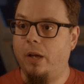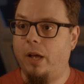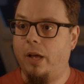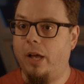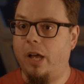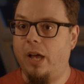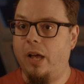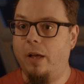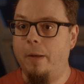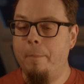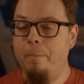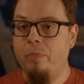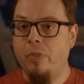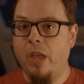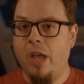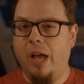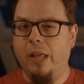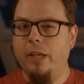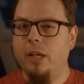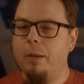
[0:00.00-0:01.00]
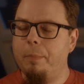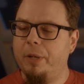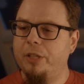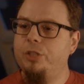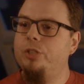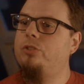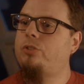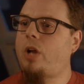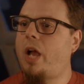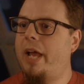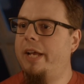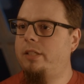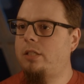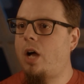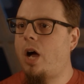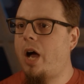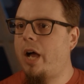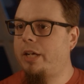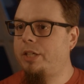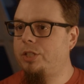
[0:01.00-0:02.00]
I think a bunch of dry
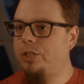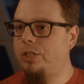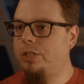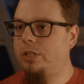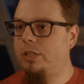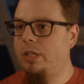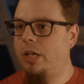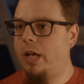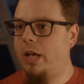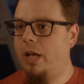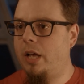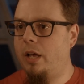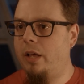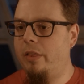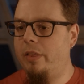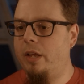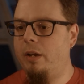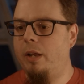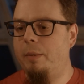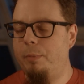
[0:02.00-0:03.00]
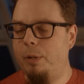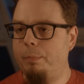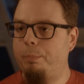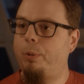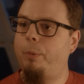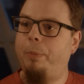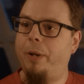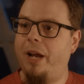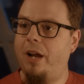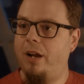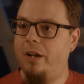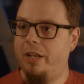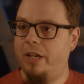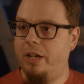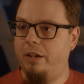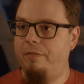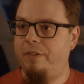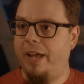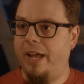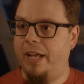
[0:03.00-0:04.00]
talks that had been prepared in
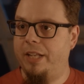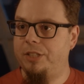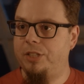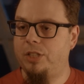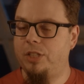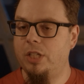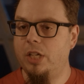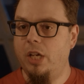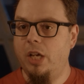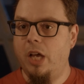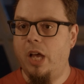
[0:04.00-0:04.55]
advance